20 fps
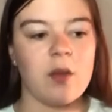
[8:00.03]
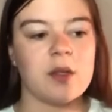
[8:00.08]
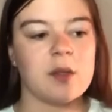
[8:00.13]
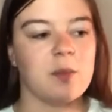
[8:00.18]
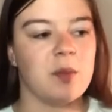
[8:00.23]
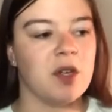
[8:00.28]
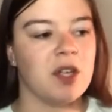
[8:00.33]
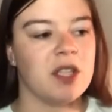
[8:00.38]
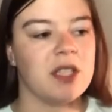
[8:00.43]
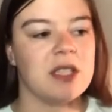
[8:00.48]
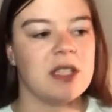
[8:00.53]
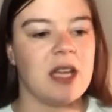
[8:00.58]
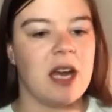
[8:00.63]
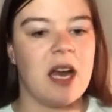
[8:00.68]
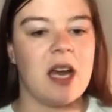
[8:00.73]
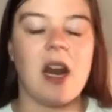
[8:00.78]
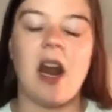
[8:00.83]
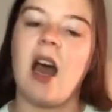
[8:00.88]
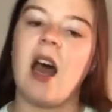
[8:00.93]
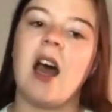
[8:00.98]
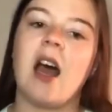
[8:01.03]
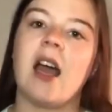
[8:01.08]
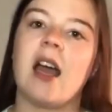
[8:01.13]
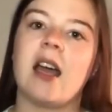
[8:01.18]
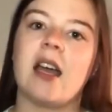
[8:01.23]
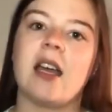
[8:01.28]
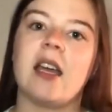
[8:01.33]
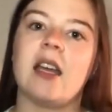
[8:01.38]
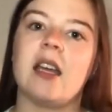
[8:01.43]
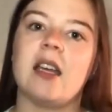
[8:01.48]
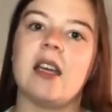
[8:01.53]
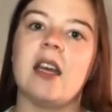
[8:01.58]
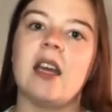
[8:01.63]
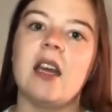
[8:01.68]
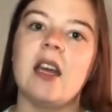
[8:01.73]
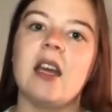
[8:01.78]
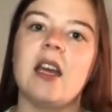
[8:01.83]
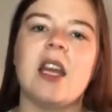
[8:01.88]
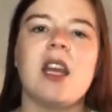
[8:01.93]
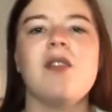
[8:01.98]
those books that I,
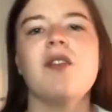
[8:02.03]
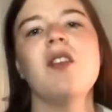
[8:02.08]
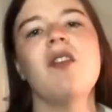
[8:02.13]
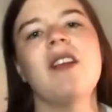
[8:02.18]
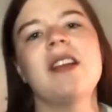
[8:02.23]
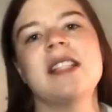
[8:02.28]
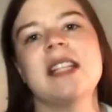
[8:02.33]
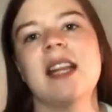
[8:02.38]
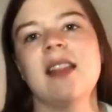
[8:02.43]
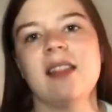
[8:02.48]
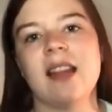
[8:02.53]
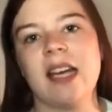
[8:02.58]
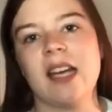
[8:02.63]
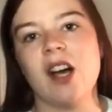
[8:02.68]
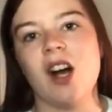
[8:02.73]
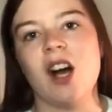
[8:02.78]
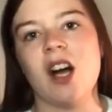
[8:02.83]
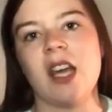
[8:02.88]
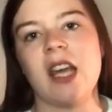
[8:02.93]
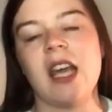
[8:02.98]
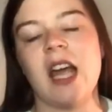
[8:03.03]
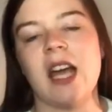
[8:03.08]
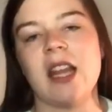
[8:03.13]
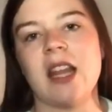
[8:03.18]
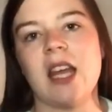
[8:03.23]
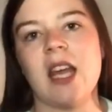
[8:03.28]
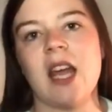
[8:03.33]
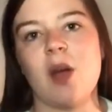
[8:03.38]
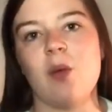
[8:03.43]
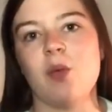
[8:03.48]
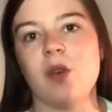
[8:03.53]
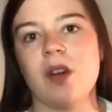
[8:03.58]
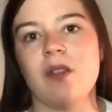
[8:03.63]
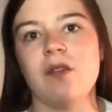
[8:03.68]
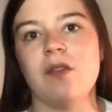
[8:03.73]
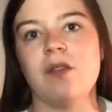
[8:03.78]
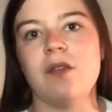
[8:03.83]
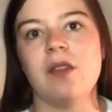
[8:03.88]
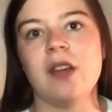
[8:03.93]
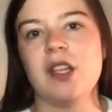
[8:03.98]
even if I didn't like hockey, I think I would
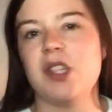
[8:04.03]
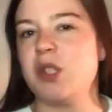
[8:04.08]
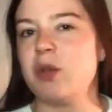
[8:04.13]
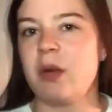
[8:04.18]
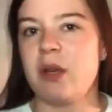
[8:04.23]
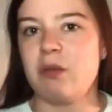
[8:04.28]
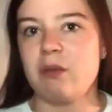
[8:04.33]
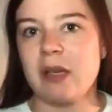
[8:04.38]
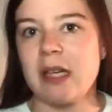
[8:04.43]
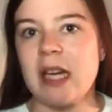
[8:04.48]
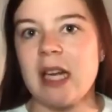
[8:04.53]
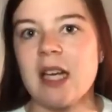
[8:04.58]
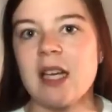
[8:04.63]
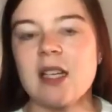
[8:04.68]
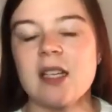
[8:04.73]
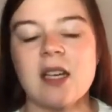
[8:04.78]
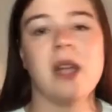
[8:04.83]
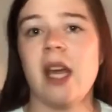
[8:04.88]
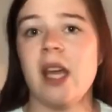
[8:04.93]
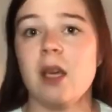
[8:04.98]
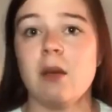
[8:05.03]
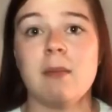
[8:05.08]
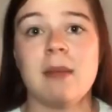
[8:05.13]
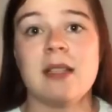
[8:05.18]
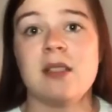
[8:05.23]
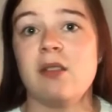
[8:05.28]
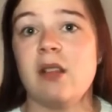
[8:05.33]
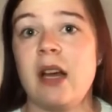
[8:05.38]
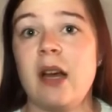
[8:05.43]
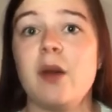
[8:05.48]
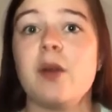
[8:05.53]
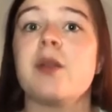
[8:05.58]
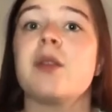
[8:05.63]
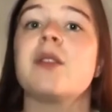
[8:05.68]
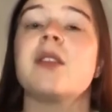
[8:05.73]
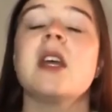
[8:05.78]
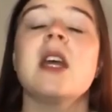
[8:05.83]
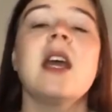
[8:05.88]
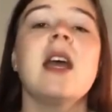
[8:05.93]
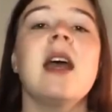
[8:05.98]
have enjoyed reading. I like mental
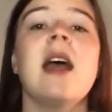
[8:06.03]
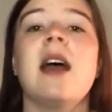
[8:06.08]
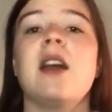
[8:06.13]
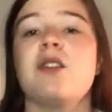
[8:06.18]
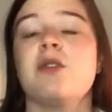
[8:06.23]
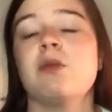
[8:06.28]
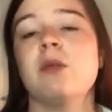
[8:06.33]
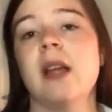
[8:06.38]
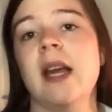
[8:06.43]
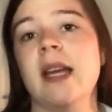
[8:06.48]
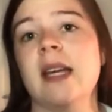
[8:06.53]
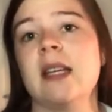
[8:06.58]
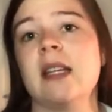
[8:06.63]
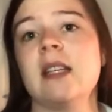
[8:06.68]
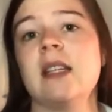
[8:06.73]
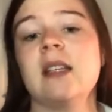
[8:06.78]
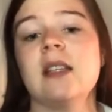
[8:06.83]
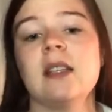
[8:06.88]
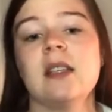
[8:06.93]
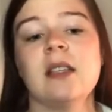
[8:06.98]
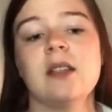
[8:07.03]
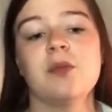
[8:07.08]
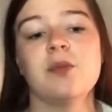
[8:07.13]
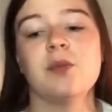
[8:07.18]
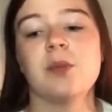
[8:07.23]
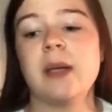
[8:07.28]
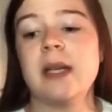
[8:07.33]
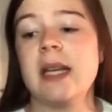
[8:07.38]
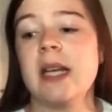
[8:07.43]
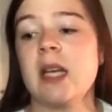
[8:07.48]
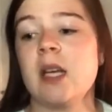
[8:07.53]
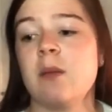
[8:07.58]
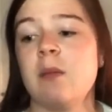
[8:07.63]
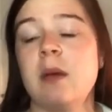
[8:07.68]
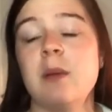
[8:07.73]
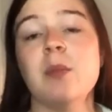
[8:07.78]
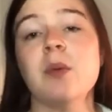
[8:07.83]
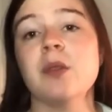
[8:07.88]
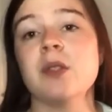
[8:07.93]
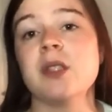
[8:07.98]
health and like reading
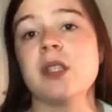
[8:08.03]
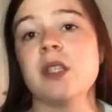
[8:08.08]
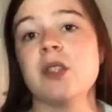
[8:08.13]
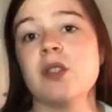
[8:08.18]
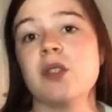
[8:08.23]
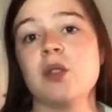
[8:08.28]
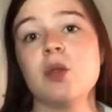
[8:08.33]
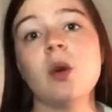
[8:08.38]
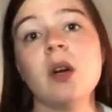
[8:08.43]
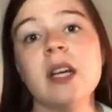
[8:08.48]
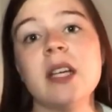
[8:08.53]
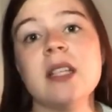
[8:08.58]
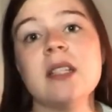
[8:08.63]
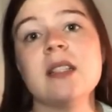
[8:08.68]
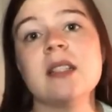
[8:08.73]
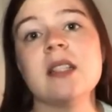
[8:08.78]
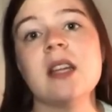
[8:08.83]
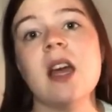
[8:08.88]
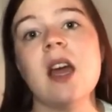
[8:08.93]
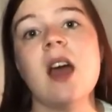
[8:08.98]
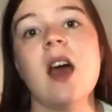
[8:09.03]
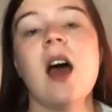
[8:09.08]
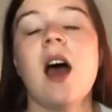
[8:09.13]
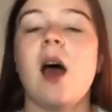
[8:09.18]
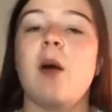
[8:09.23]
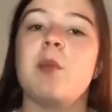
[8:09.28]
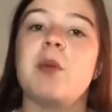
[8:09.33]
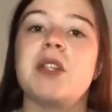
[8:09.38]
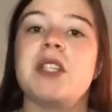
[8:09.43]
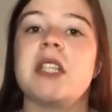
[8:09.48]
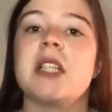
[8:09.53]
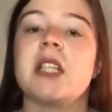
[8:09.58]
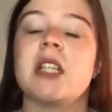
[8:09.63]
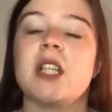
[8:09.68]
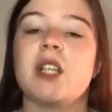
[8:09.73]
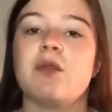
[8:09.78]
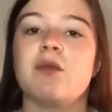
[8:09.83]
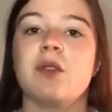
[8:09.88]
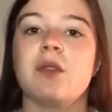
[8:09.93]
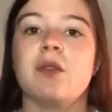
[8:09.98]
people's stories,
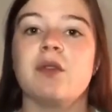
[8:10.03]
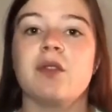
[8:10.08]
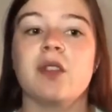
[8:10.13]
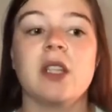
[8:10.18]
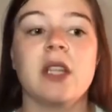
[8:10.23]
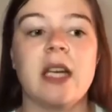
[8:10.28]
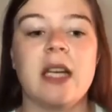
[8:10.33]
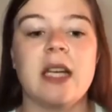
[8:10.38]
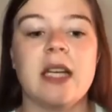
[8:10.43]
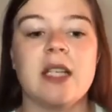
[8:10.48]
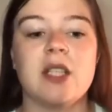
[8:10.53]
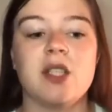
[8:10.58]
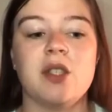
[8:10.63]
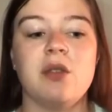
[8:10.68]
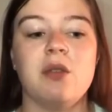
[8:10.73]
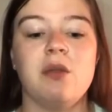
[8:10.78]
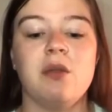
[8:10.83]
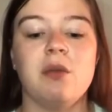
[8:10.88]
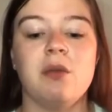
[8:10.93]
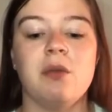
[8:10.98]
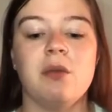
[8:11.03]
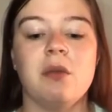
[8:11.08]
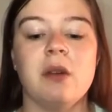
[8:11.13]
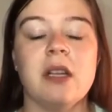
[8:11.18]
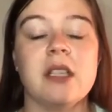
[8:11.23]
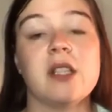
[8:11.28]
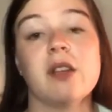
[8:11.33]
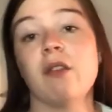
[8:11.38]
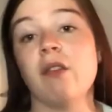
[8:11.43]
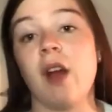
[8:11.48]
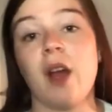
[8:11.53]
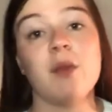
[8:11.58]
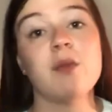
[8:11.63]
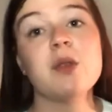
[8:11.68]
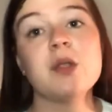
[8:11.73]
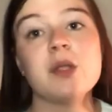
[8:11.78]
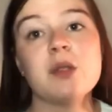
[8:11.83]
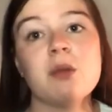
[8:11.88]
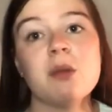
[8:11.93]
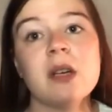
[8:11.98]
particularly relating to a
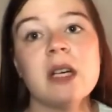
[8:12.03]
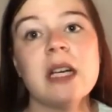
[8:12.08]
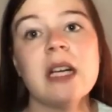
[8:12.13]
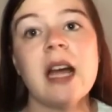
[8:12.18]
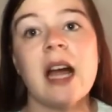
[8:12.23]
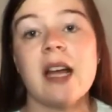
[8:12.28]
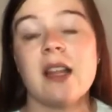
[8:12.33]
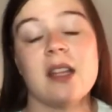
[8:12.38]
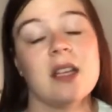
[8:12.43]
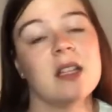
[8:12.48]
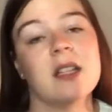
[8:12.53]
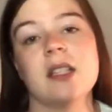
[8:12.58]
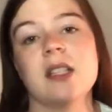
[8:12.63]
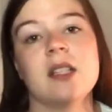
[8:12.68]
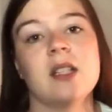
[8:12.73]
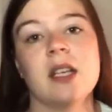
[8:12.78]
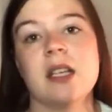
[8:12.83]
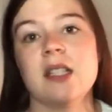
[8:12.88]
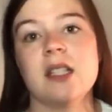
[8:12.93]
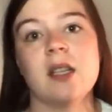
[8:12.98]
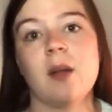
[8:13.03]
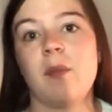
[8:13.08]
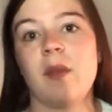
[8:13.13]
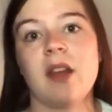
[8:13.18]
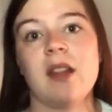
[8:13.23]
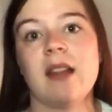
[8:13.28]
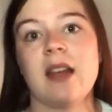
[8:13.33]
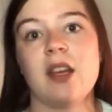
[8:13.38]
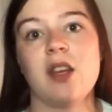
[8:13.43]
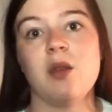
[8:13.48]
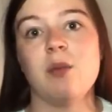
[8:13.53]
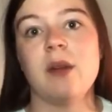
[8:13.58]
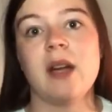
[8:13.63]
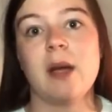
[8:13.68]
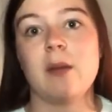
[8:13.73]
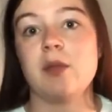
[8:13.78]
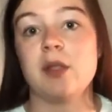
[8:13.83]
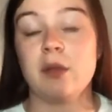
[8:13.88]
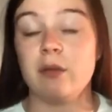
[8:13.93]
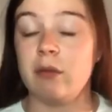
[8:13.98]
survival story. I think this is something that you would
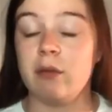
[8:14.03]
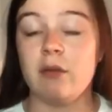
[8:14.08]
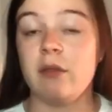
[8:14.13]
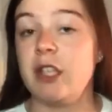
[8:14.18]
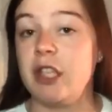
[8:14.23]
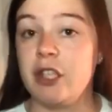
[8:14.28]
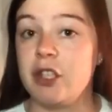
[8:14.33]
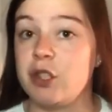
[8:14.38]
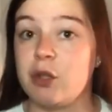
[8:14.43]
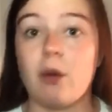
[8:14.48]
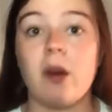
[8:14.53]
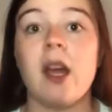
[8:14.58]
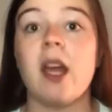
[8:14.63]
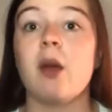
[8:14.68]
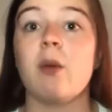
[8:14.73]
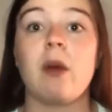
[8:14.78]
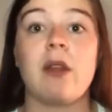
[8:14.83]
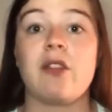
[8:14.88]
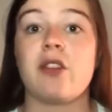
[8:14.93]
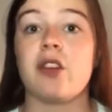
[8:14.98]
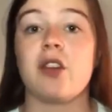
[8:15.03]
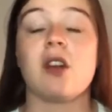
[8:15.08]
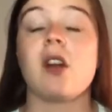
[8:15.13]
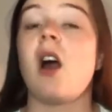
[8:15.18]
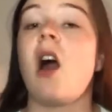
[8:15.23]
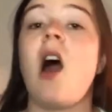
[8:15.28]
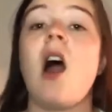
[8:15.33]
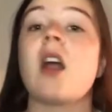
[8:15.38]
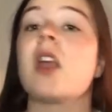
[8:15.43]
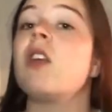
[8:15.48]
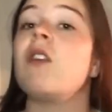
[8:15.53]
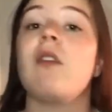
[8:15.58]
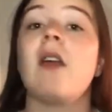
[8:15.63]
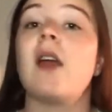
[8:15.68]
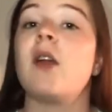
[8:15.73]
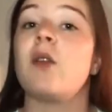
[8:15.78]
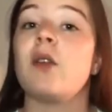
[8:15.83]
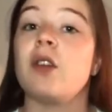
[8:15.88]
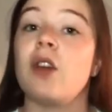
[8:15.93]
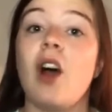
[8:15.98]
absolutely enjoy, whether you're a hockey
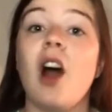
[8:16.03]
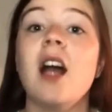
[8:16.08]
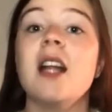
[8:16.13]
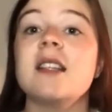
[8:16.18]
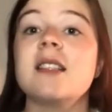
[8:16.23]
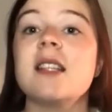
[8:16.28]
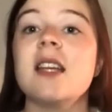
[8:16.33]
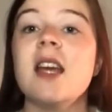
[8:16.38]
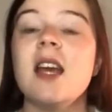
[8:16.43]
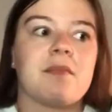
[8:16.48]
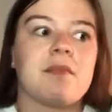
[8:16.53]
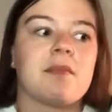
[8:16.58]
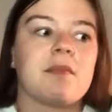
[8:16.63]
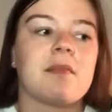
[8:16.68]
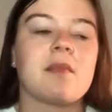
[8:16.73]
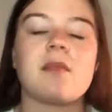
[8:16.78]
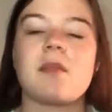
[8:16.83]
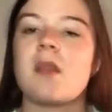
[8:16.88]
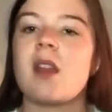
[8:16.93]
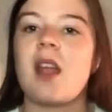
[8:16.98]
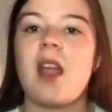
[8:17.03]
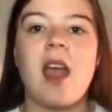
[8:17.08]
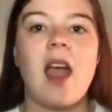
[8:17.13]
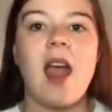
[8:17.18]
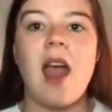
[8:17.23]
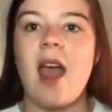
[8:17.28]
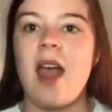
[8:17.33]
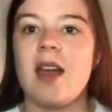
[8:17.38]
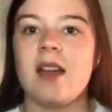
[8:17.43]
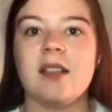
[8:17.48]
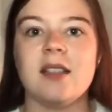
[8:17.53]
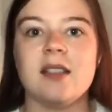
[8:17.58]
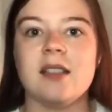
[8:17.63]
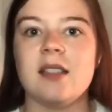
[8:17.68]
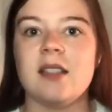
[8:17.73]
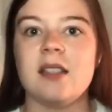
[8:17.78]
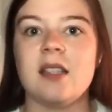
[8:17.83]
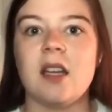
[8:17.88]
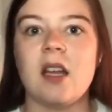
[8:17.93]
fan or not. And